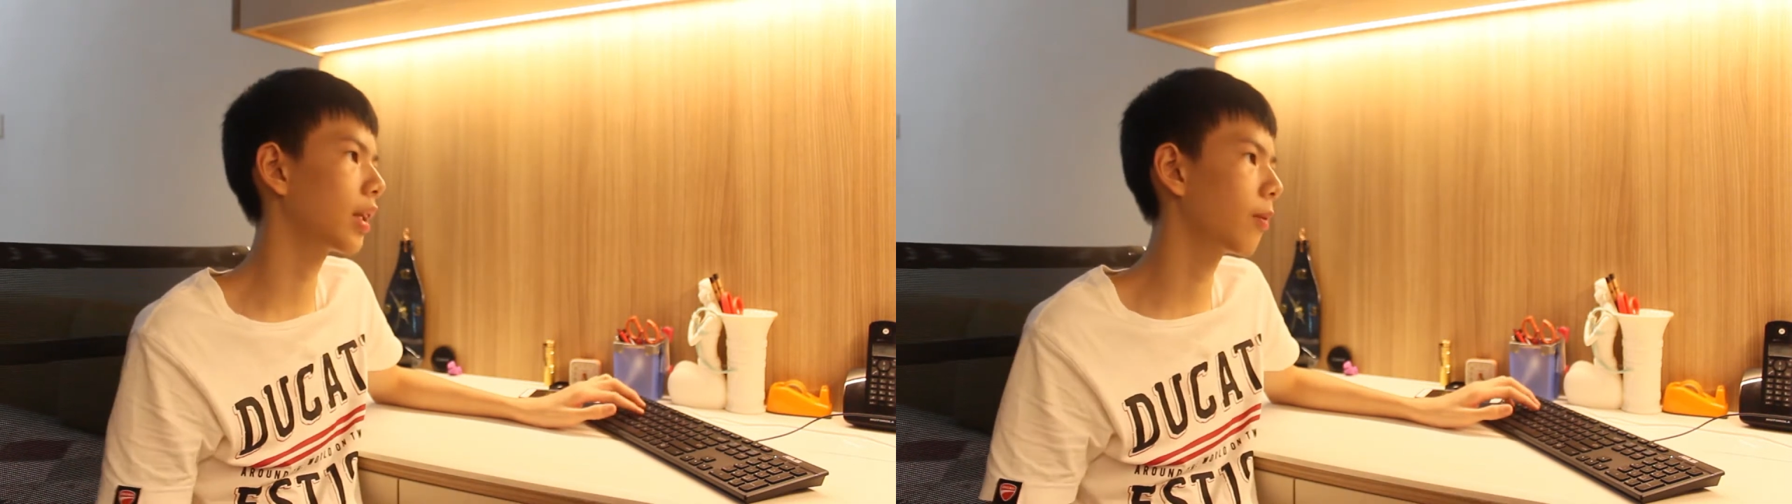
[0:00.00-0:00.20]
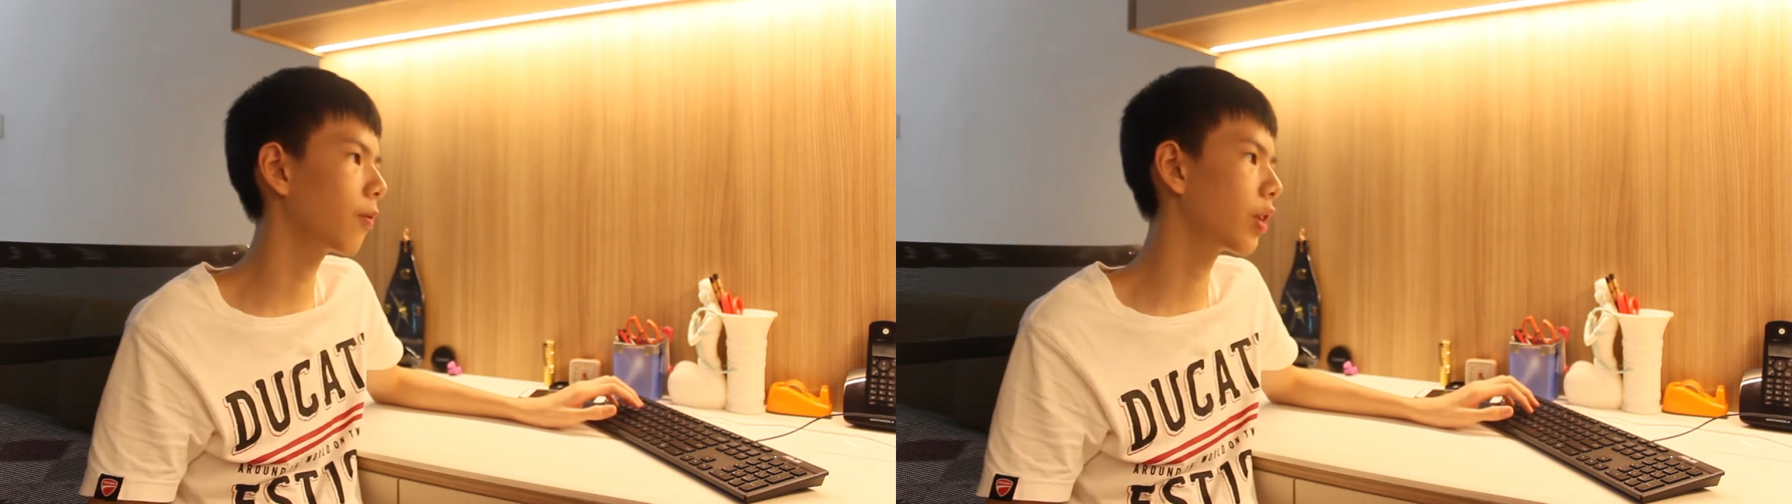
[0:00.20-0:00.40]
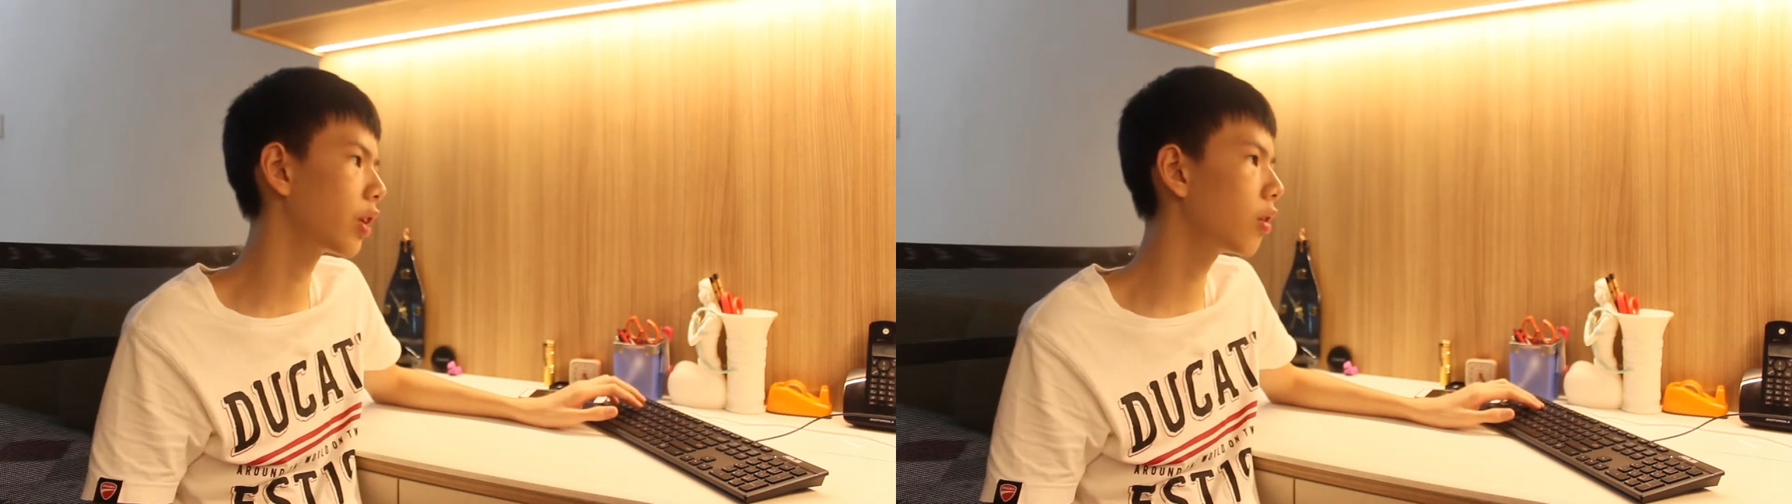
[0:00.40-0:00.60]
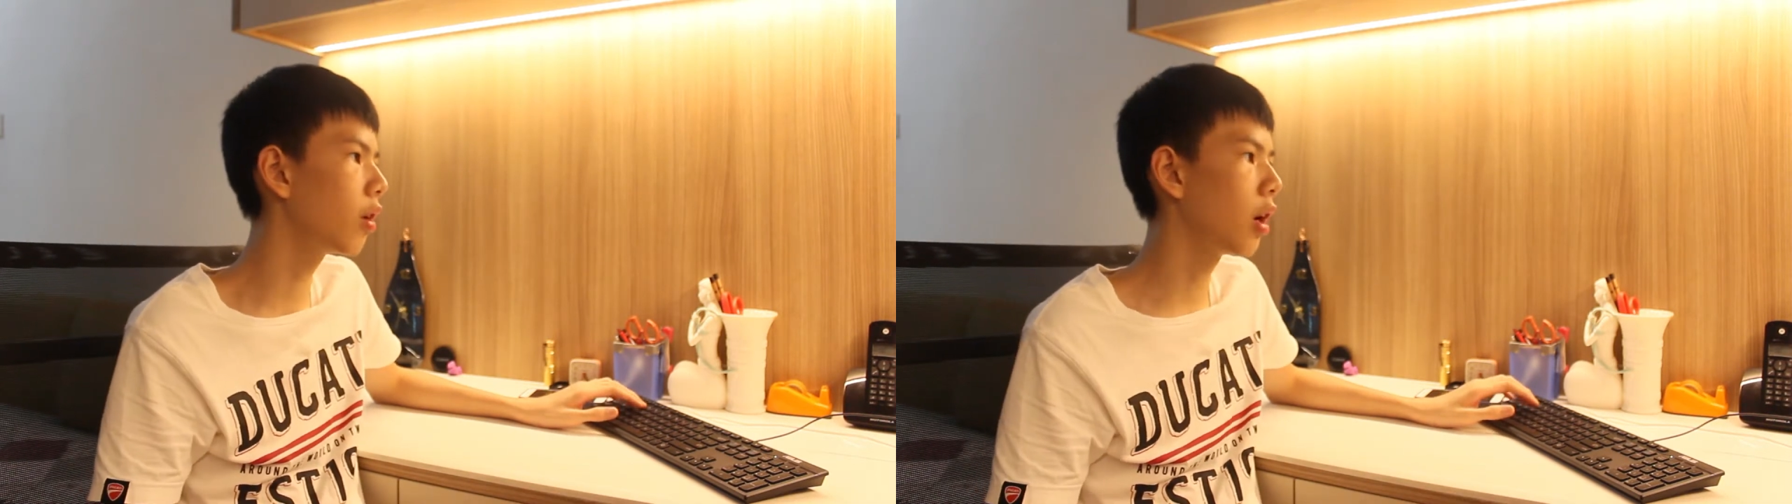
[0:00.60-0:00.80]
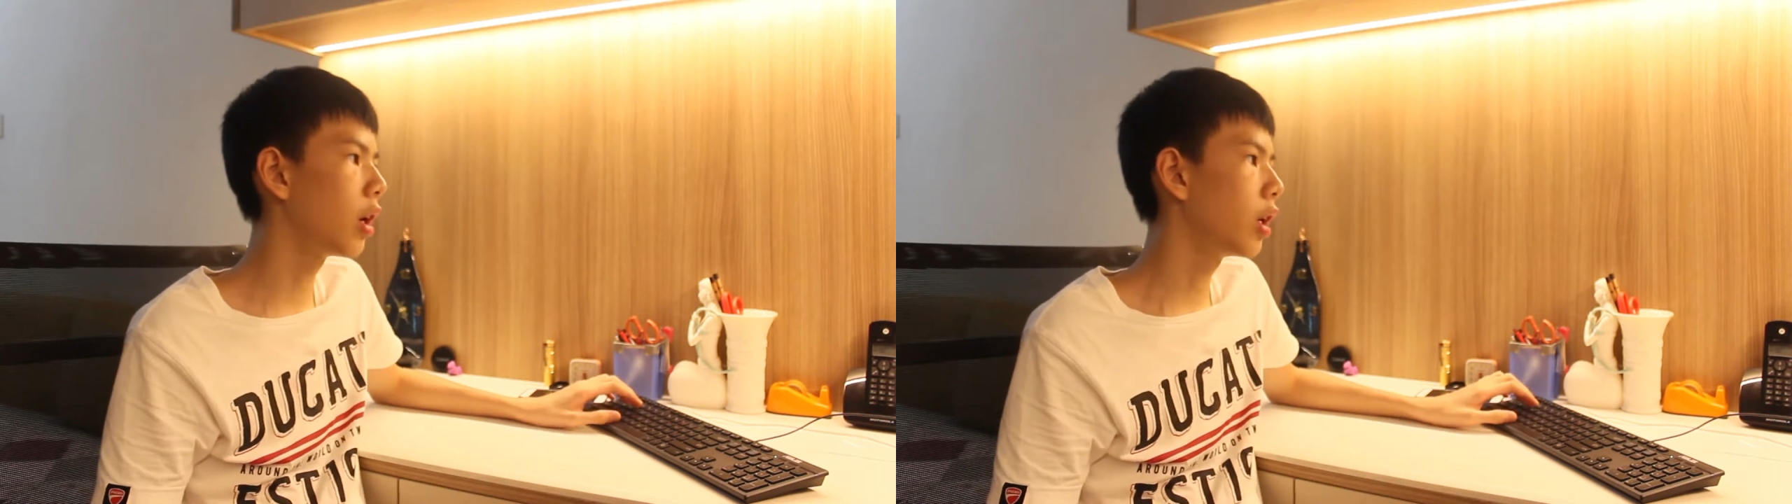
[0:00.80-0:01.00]
out video,
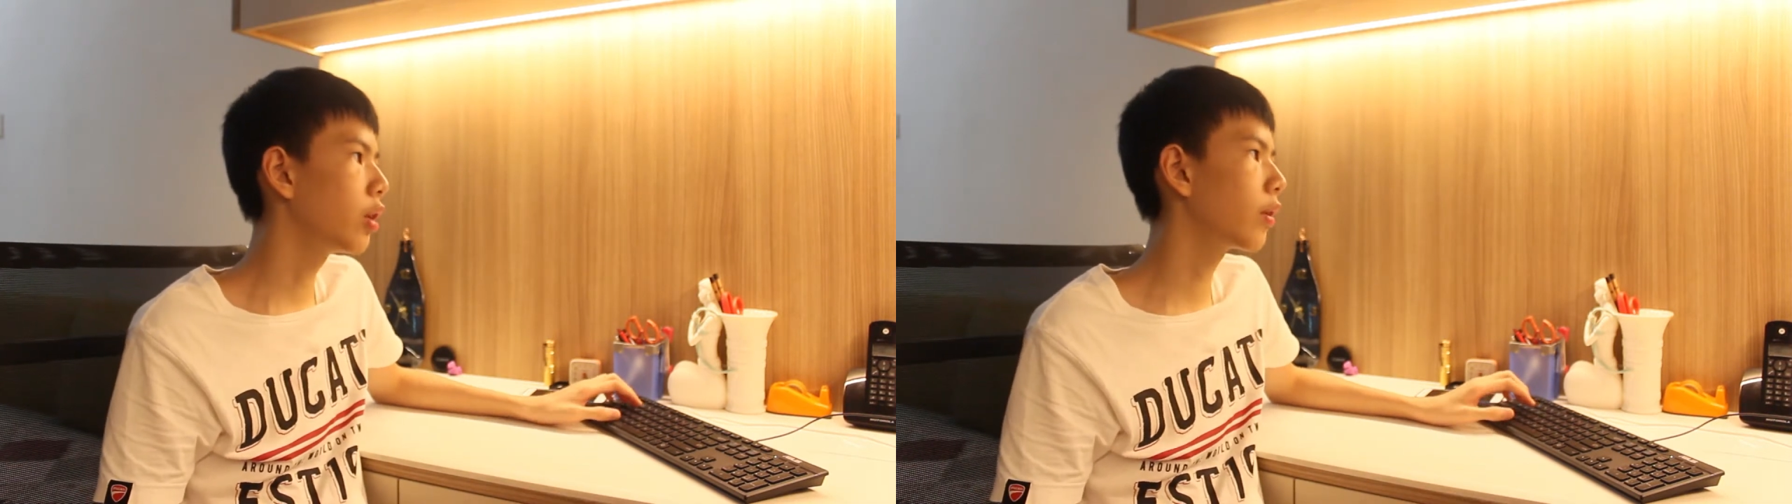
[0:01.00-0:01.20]
you